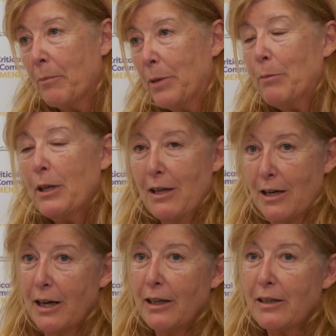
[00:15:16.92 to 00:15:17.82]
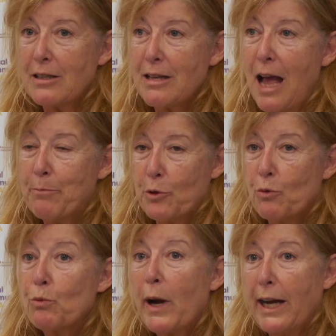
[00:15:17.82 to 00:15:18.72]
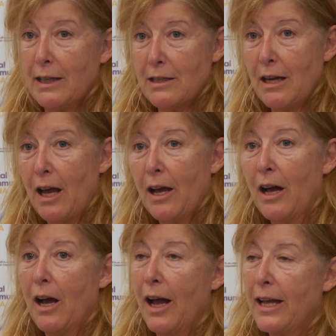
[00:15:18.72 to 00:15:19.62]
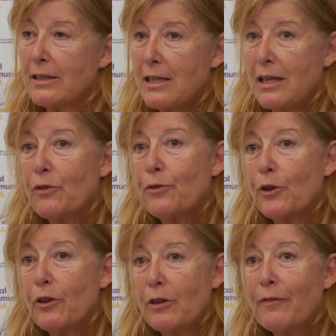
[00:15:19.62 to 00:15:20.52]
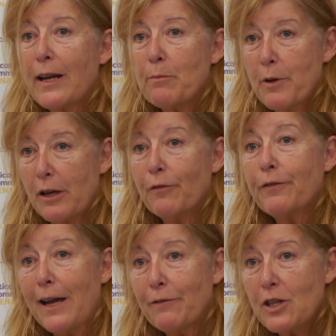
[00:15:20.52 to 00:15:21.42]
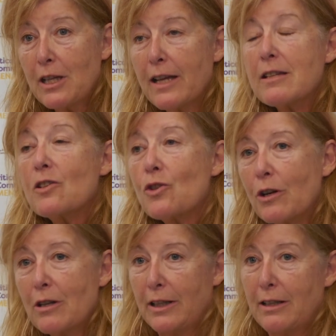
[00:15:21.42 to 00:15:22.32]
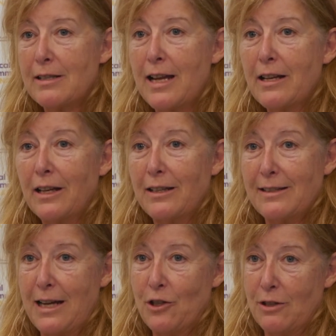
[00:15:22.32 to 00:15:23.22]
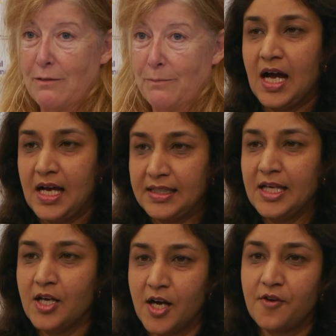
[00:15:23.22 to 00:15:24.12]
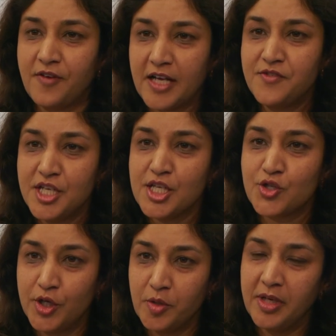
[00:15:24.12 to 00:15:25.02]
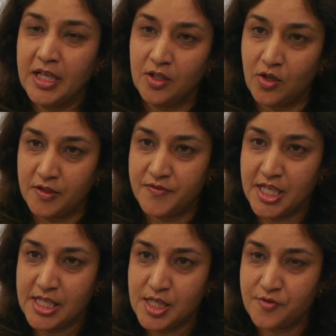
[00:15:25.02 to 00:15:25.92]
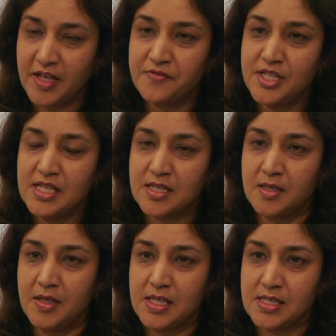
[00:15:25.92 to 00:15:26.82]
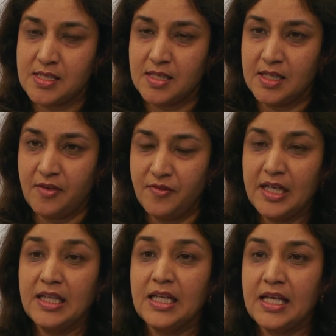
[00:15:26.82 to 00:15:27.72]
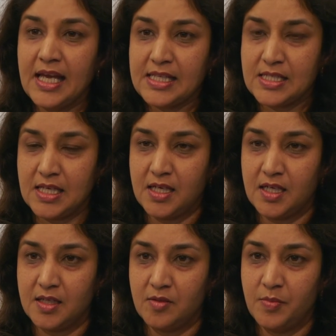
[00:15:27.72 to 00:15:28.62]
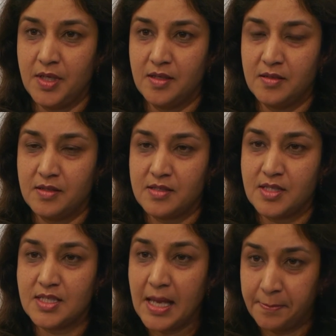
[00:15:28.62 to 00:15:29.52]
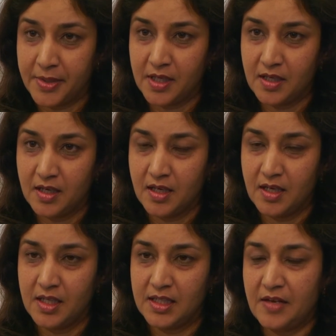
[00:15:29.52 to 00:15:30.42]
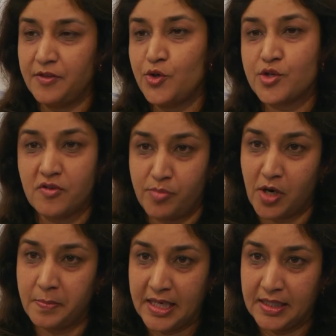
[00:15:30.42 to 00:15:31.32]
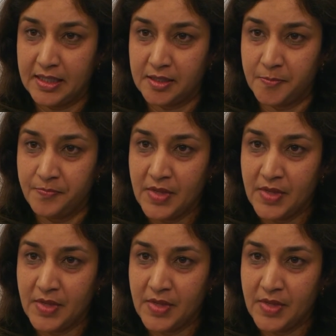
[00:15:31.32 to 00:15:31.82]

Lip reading: PBDR, it's up to wait and see the further development of 5G and certainly the standardization. I think 5G is going to bring a lot of changes. 5G is definitely the next step in the evolution of broadband data.